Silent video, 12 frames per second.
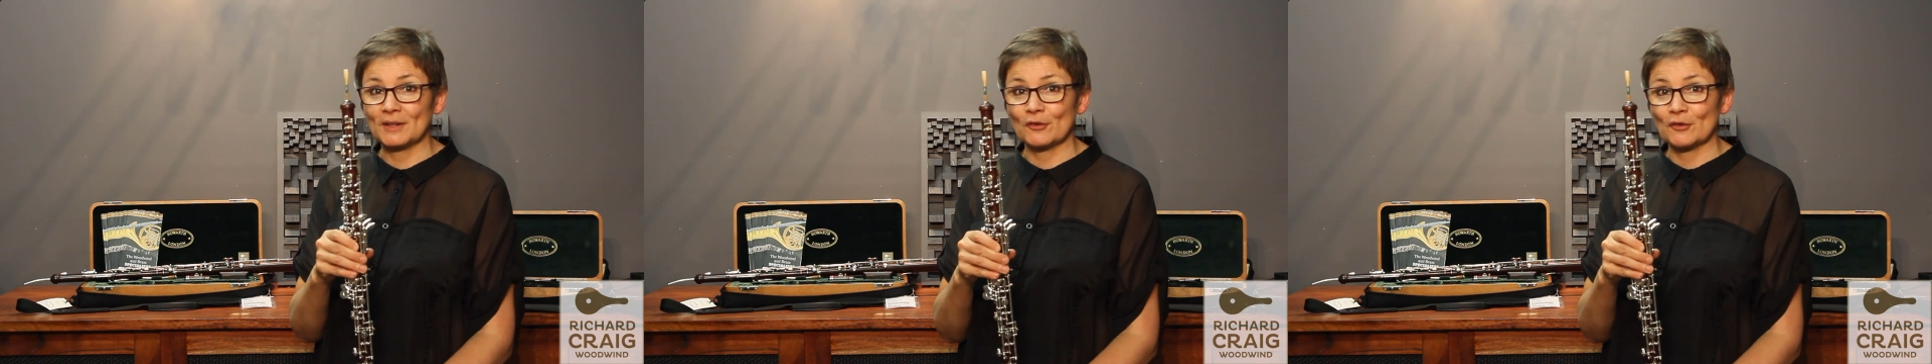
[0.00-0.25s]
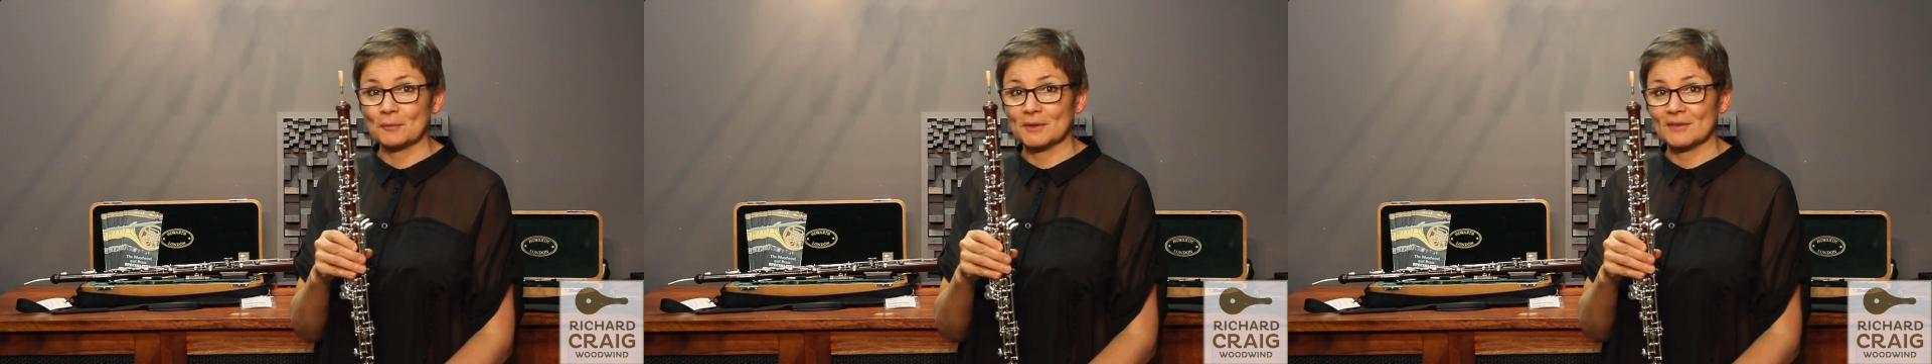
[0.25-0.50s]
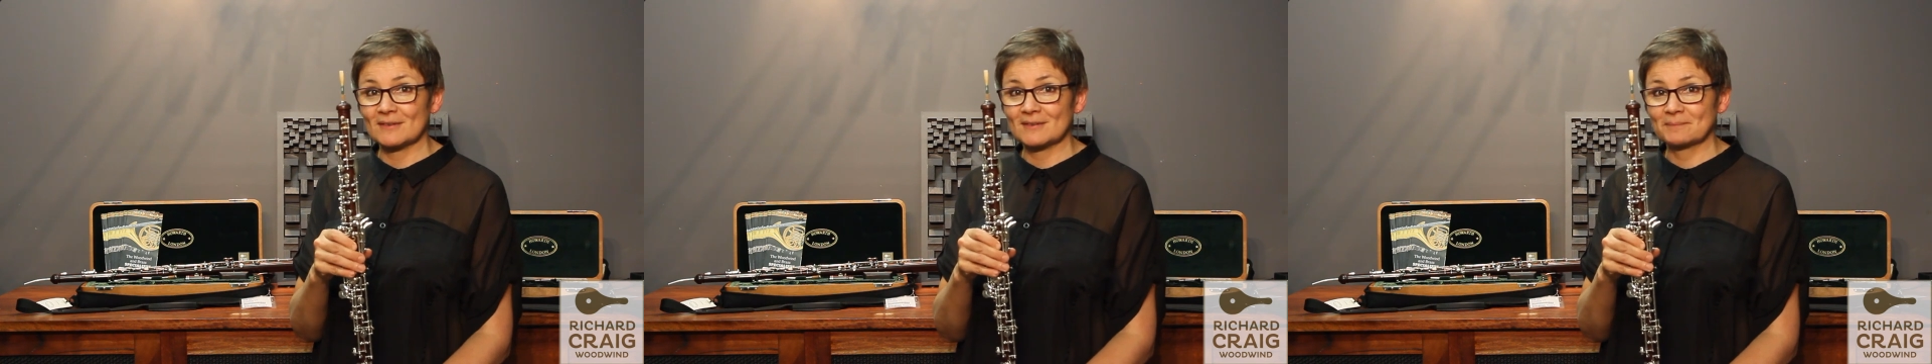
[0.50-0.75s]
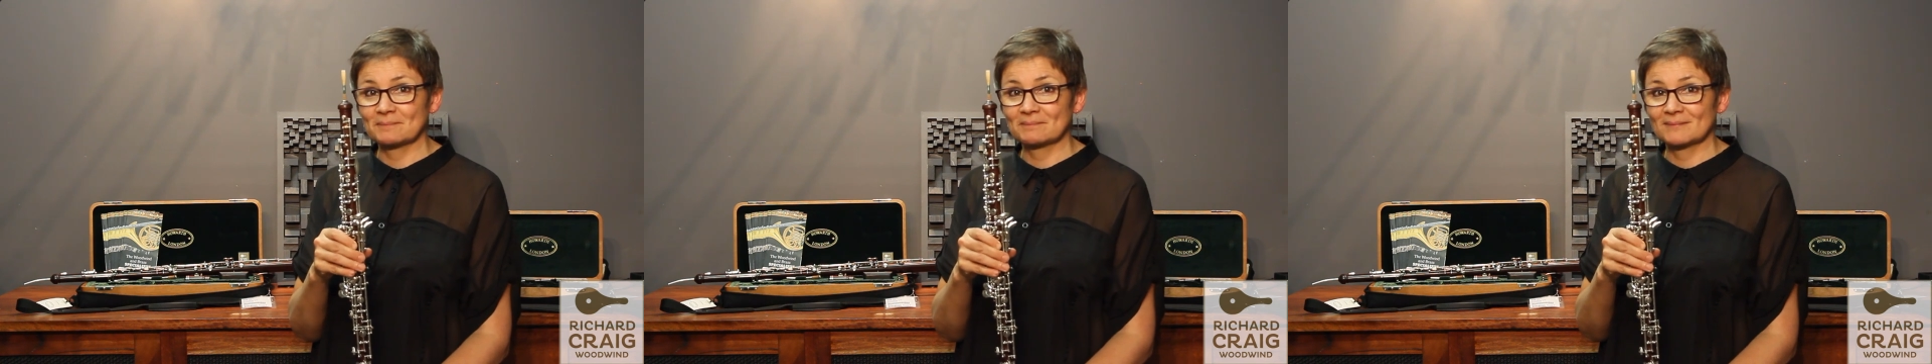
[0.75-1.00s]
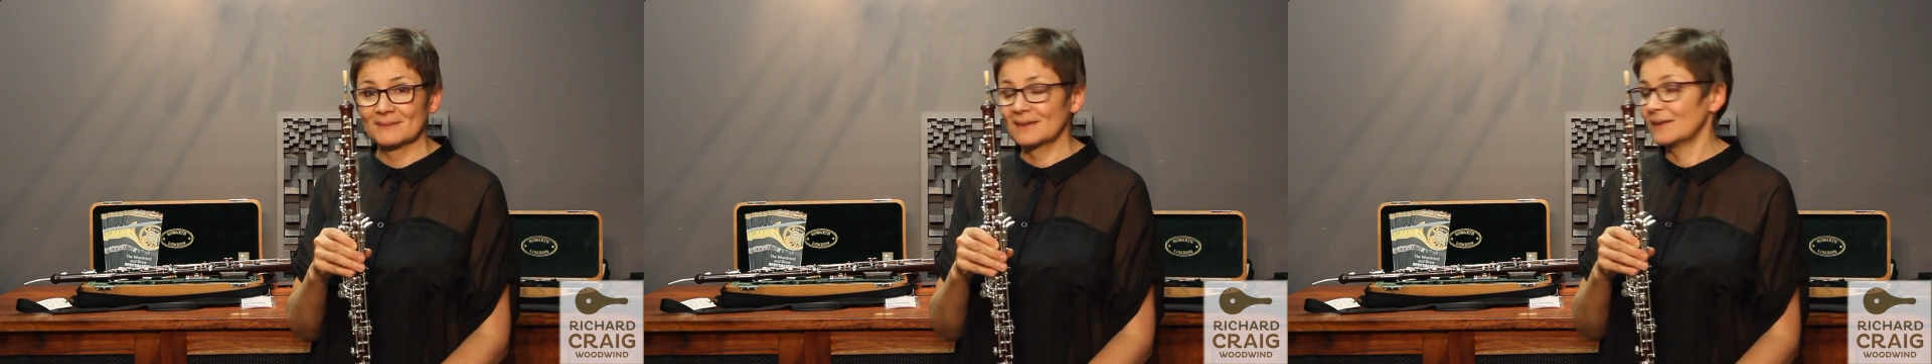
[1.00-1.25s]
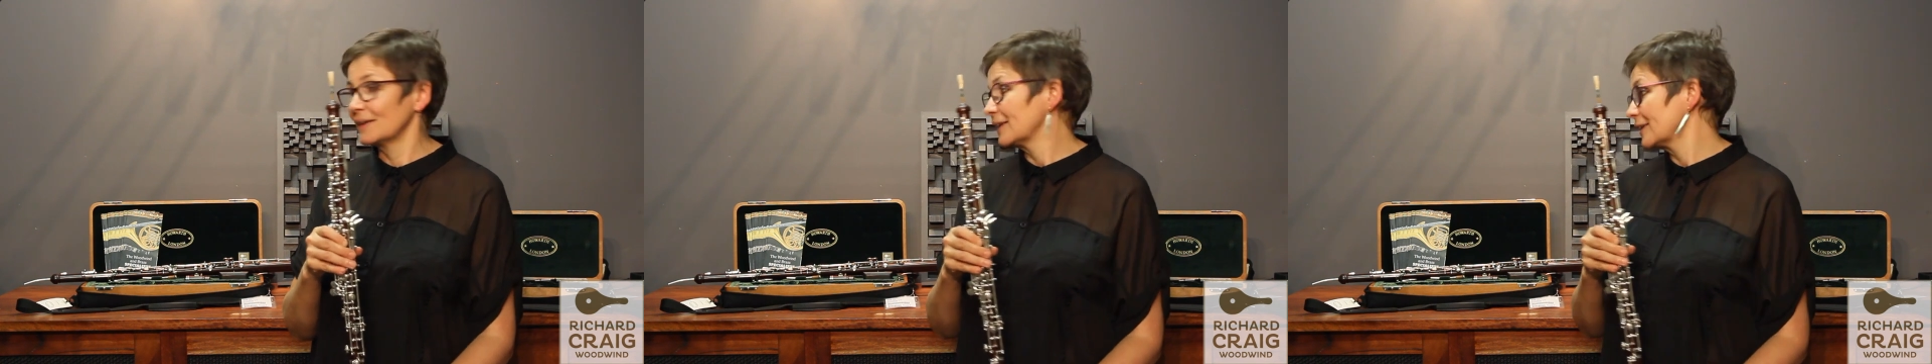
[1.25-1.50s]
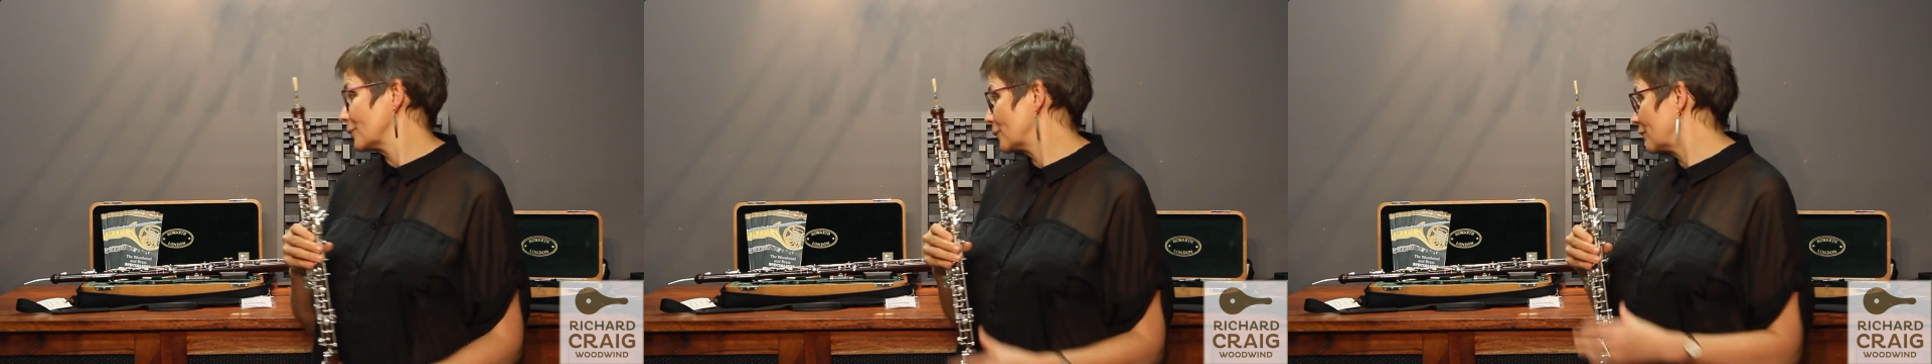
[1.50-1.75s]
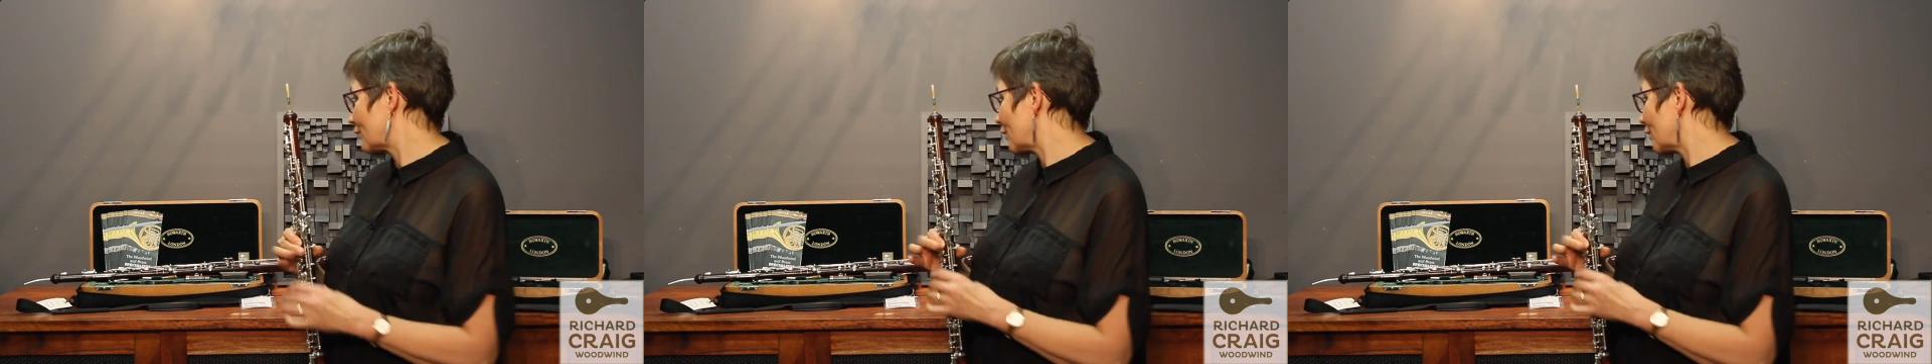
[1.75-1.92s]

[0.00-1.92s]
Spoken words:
instruments that we've